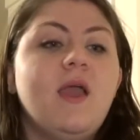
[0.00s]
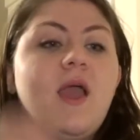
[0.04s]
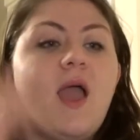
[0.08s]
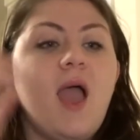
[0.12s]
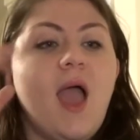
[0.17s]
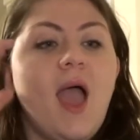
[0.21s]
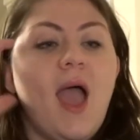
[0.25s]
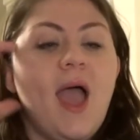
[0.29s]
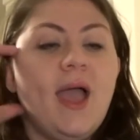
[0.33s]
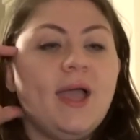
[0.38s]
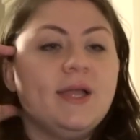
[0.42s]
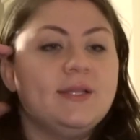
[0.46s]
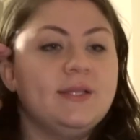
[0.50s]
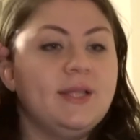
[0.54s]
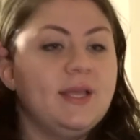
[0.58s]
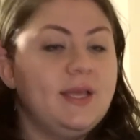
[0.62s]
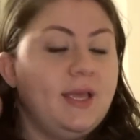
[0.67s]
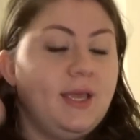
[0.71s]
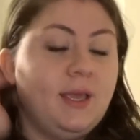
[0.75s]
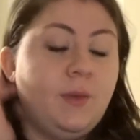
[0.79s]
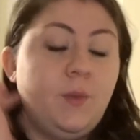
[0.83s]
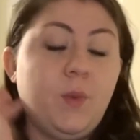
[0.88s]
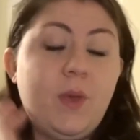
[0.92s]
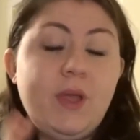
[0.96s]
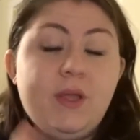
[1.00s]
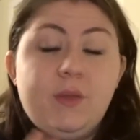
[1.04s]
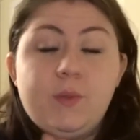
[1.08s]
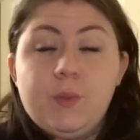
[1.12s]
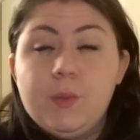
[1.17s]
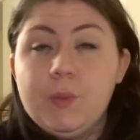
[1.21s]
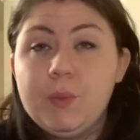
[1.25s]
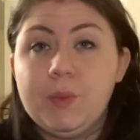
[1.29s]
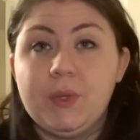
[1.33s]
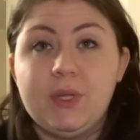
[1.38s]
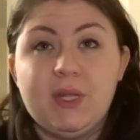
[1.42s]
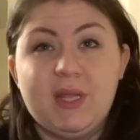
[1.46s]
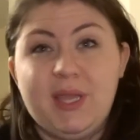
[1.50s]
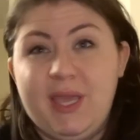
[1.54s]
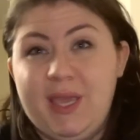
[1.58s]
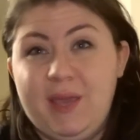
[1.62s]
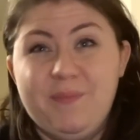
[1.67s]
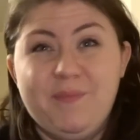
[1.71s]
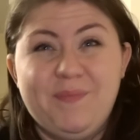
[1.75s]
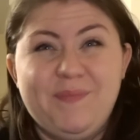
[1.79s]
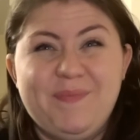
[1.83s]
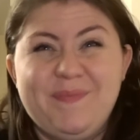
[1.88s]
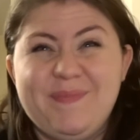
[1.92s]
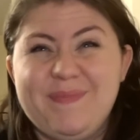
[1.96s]
And it went really
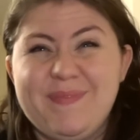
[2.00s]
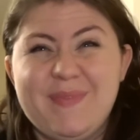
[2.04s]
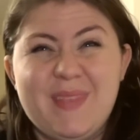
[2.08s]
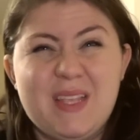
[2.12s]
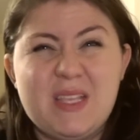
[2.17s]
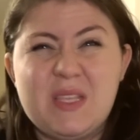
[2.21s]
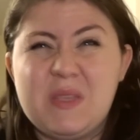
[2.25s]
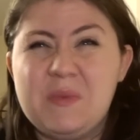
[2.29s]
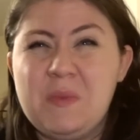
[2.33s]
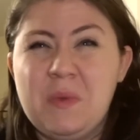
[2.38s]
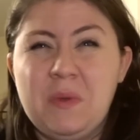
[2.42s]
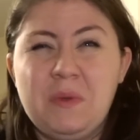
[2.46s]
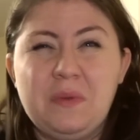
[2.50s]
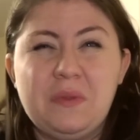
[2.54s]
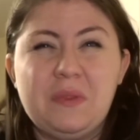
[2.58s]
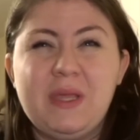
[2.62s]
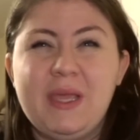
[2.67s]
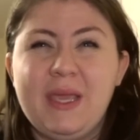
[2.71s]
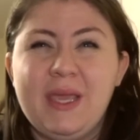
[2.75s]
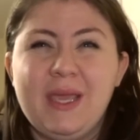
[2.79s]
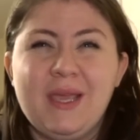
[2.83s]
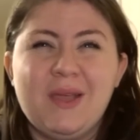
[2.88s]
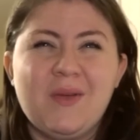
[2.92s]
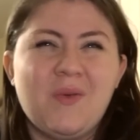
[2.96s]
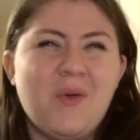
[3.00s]
smoothly,